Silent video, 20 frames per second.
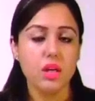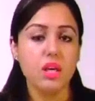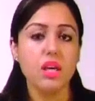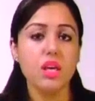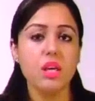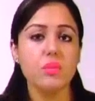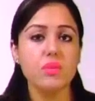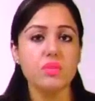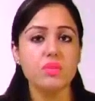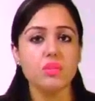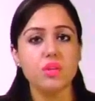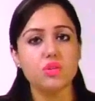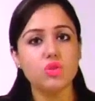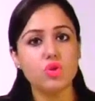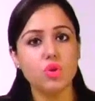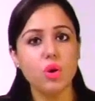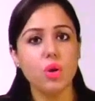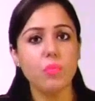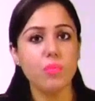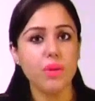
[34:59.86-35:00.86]
heme is such
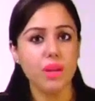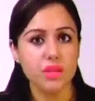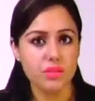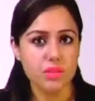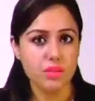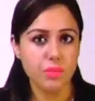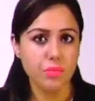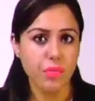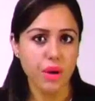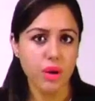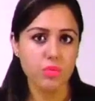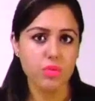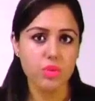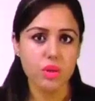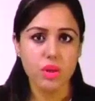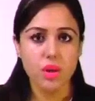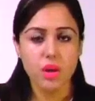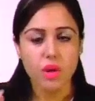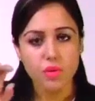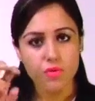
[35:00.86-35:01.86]
a complex
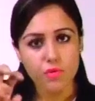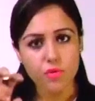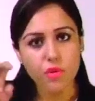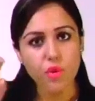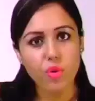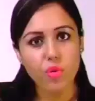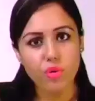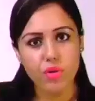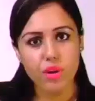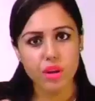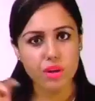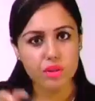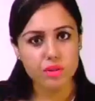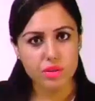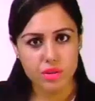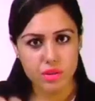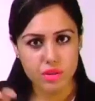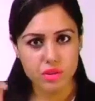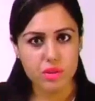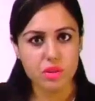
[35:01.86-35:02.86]
compound, 4 rings